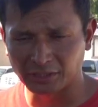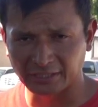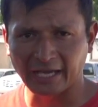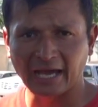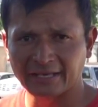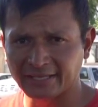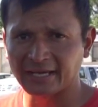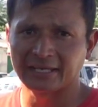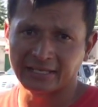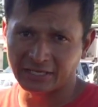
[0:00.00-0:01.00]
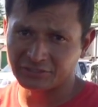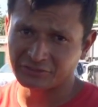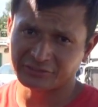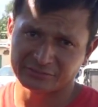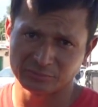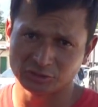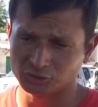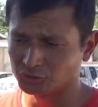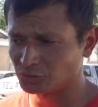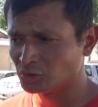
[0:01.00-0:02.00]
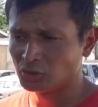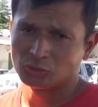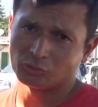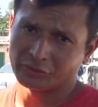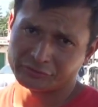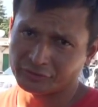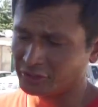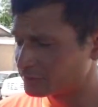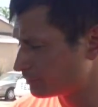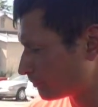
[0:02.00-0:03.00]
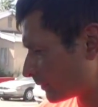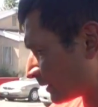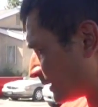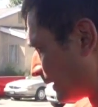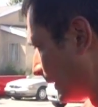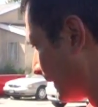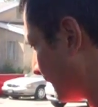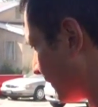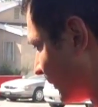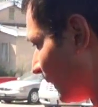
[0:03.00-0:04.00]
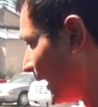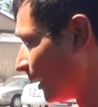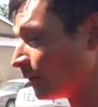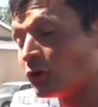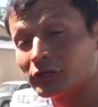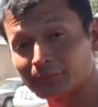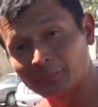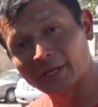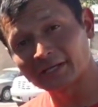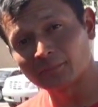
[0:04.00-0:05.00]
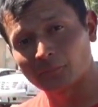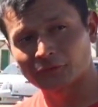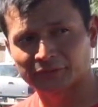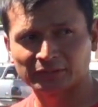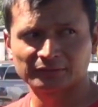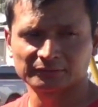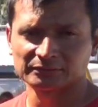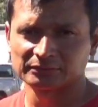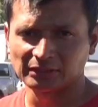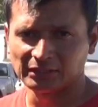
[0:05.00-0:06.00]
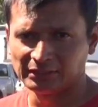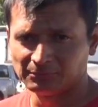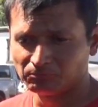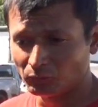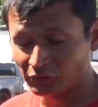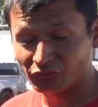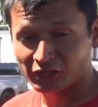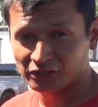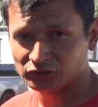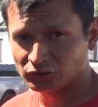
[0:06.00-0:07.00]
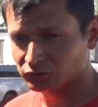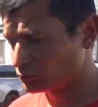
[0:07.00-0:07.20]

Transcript: you are adding a larger transmission to the truck. Um, another very important um, modification